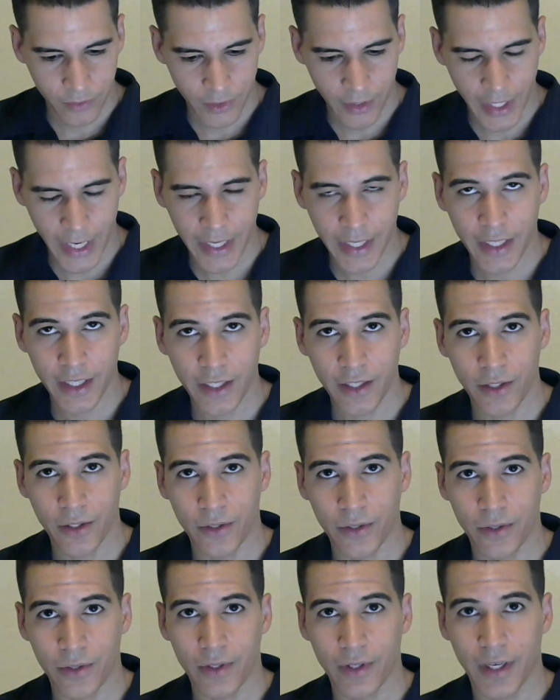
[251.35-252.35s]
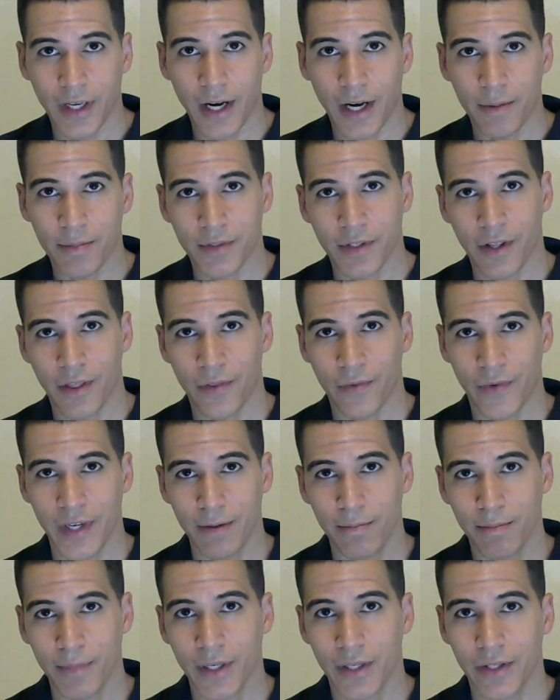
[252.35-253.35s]
they killed up to
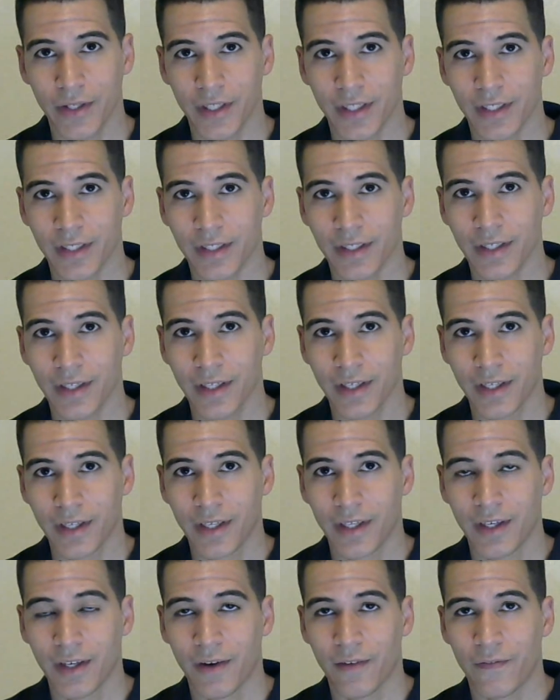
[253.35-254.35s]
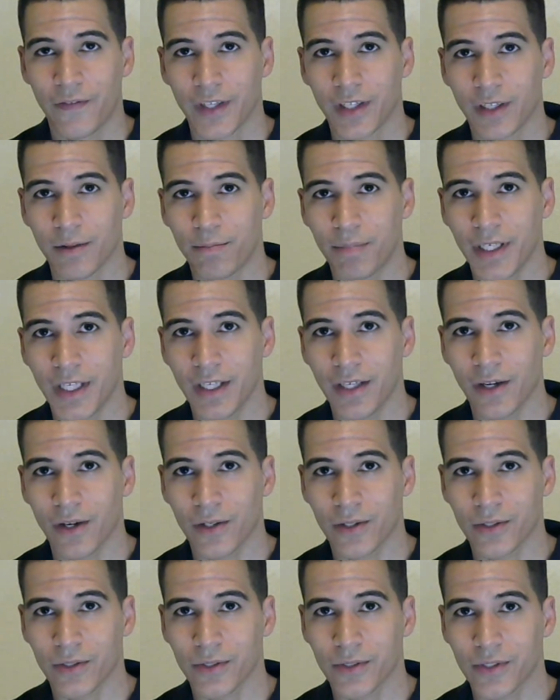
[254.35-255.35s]
3 million
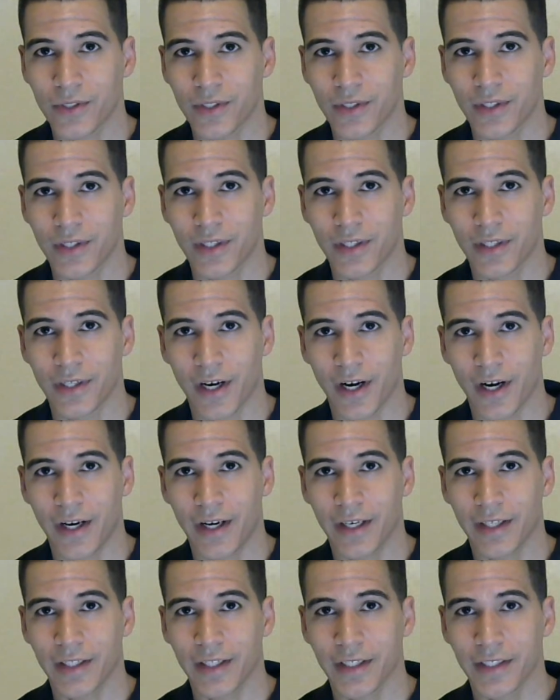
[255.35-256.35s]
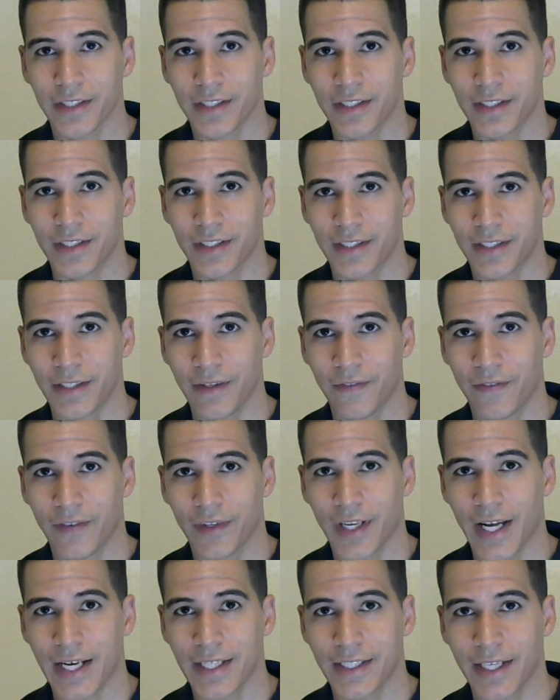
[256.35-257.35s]
Filipinos during this
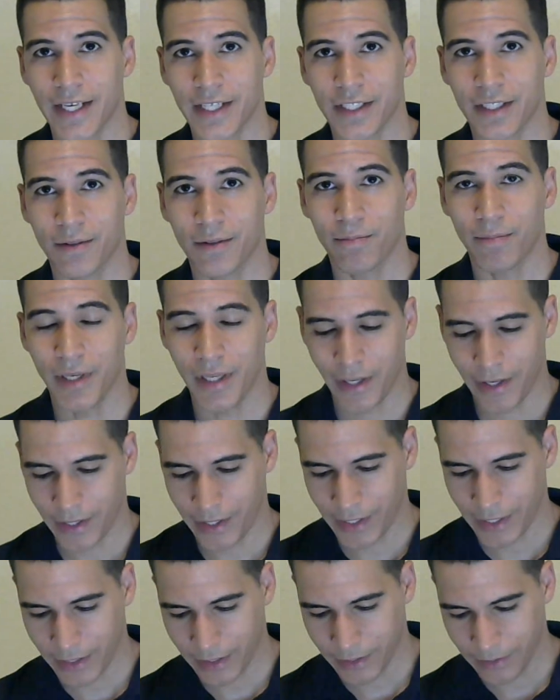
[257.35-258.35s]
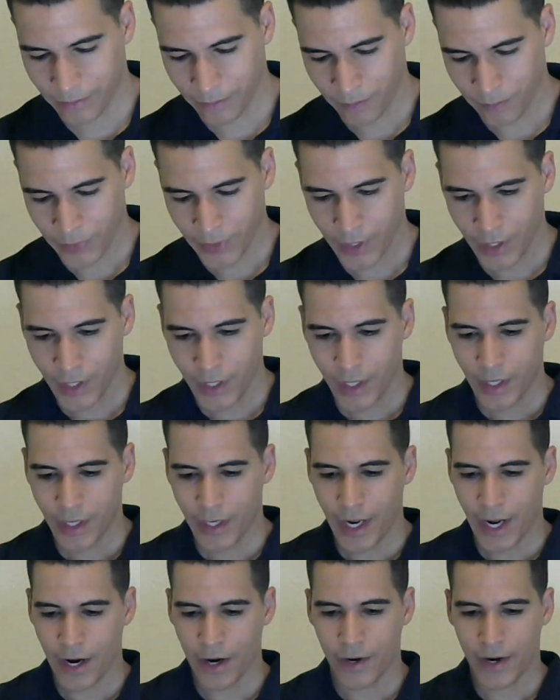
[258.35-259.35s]
civilization period.
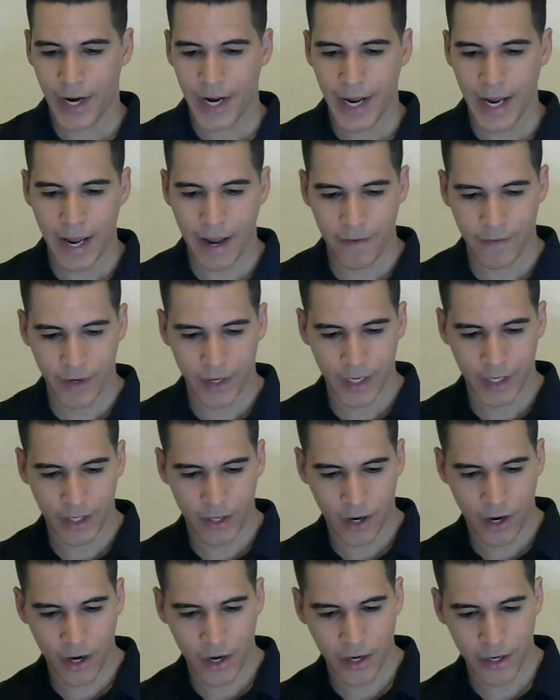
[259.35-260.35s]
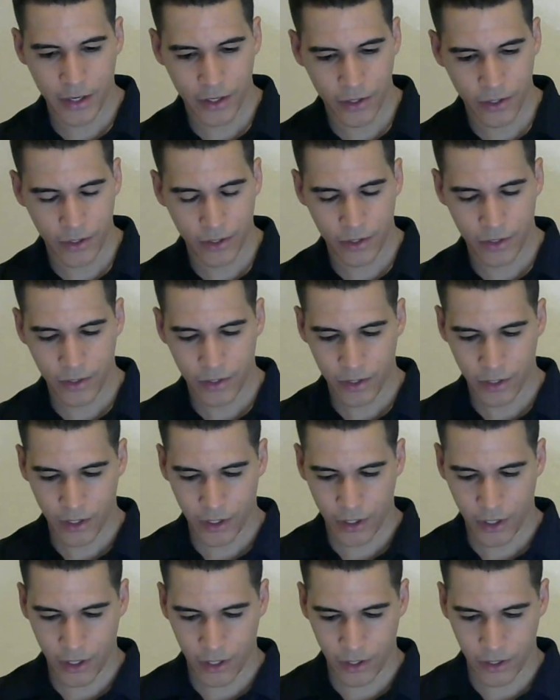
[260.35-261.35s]
Now, I have an article
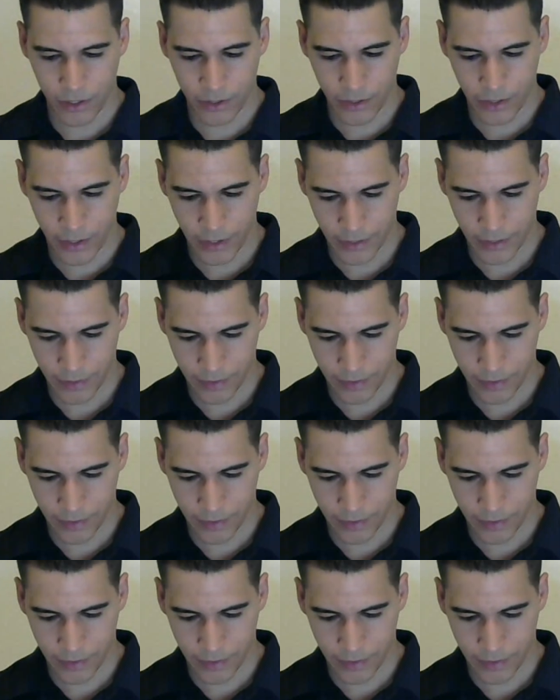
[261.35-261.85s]
called